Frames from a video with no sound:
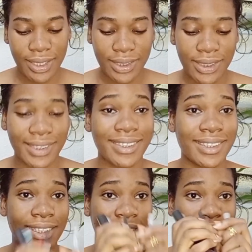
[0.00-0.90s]
This
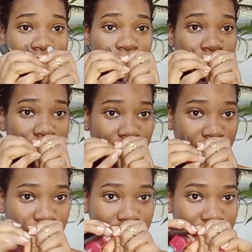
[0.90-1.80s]
is all I
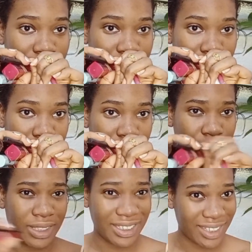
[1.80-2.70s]
use
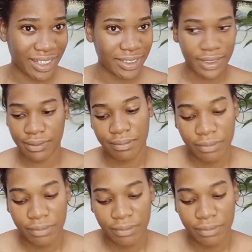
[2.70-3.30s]
these days.